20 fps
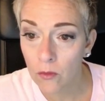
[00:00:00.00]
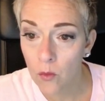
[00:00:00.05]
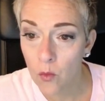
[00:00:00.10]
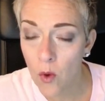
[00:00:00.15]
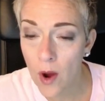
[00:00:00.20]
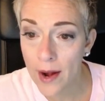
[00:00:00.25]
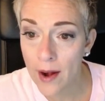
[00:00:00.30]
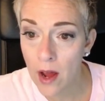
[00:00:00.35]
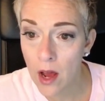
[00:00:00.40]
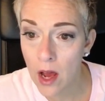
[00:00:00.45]

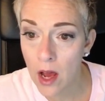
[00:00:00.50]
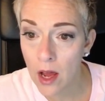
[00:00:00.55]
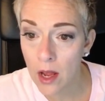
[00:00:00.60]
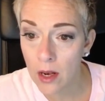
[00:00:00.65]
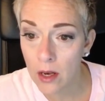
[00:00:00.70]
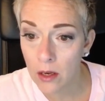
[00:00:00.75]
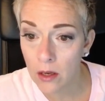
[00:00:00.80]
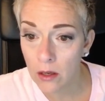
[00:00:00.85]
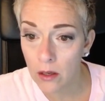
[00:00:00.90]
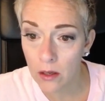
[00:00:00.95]
Why not?
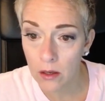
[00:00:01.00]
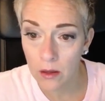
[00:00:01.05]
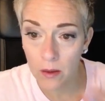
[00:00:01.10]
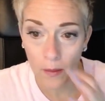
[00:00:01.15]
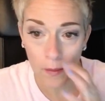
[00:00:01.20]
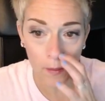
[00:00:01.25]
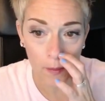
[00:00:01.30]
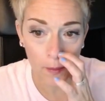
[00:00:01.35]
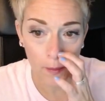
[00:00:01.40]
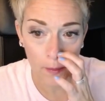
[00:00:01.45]

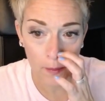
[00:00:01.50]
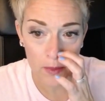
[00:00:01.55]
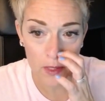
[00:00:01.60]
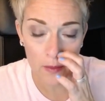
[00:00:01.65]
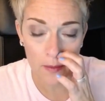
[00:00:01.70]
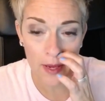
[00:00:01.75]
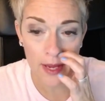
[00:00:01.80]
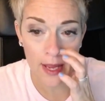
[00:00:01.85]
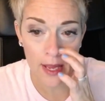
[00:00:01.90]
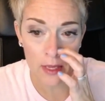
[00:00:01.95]

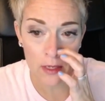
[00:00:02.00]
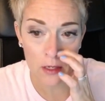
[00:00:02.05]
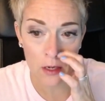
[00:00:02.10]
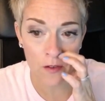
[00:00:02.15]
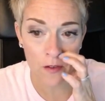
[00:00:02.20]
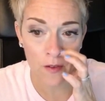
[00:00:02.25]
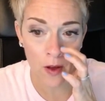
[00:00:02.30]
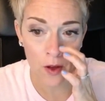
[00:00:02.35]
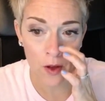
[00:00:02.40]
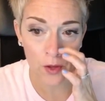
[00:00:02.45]
Somebody has no
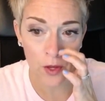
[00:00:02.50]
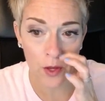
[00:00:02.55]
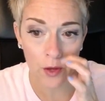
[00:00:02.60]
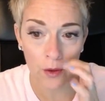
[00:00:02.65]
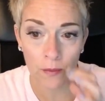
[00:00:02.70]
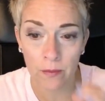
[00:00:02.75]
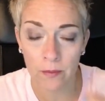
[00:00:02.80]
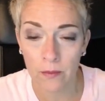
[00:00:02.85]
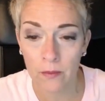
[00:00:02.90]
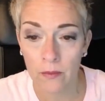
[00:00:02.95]

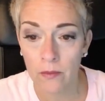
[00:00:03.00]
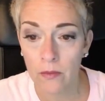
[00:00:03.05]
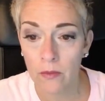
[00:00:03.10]
volume.